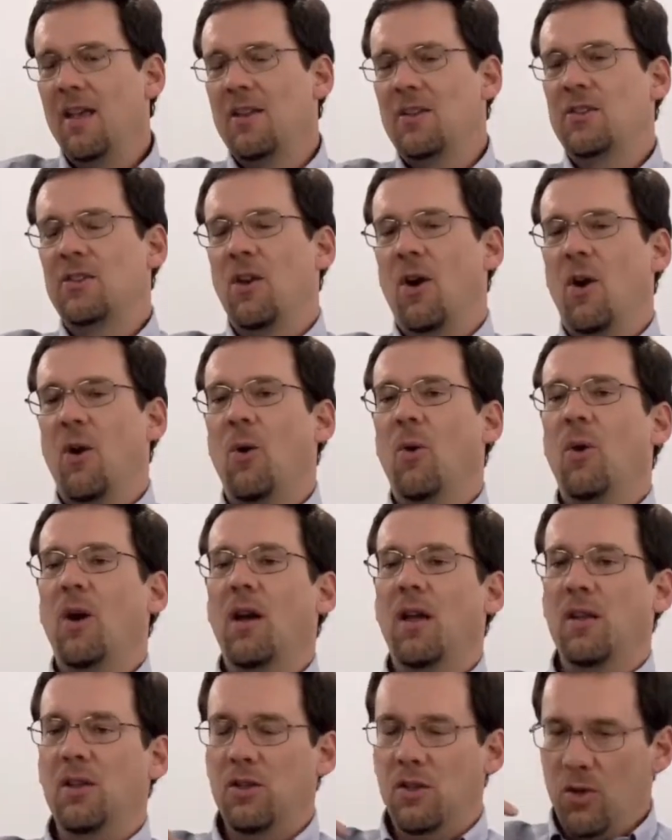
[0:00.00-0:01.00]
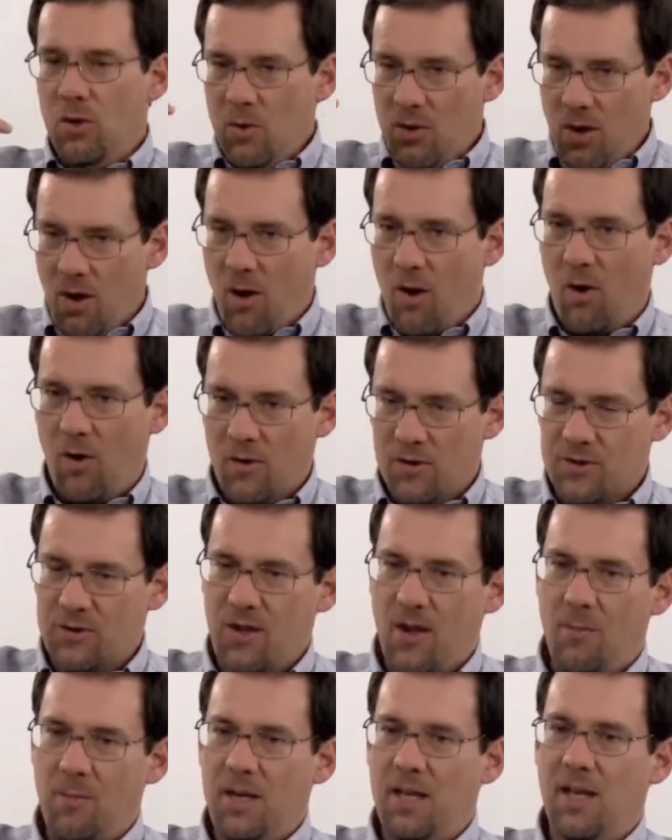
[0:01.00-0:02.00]
So new calls
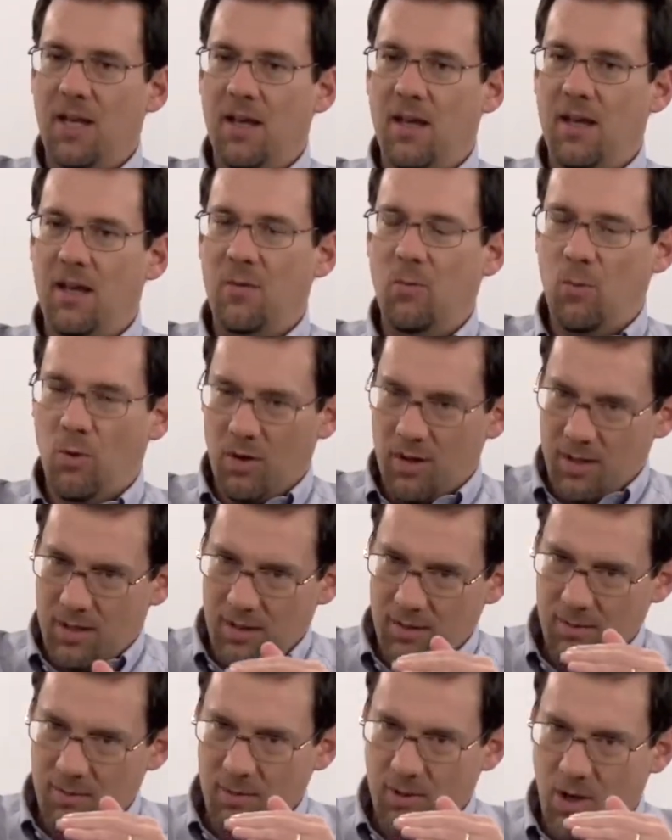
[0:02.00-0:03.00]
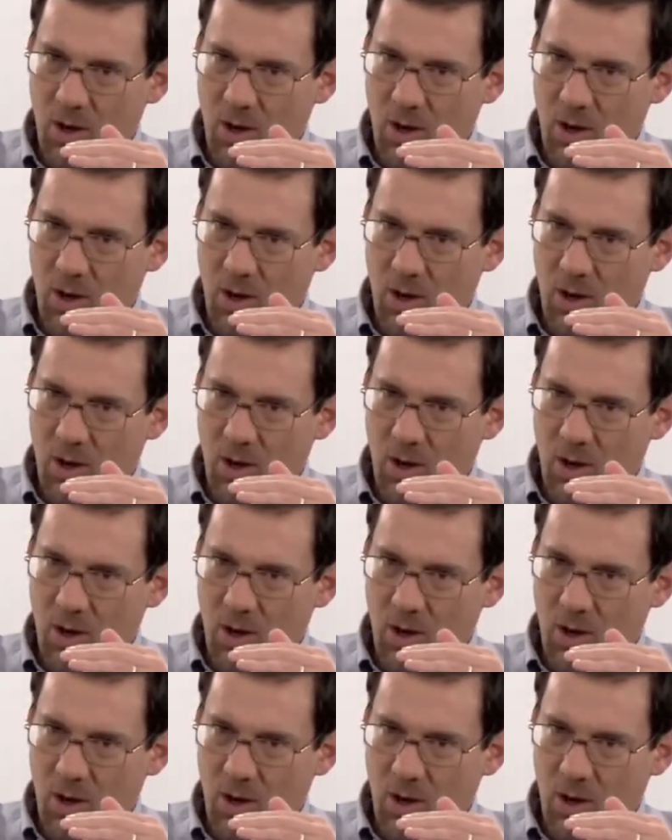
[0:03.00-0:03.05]
coming in would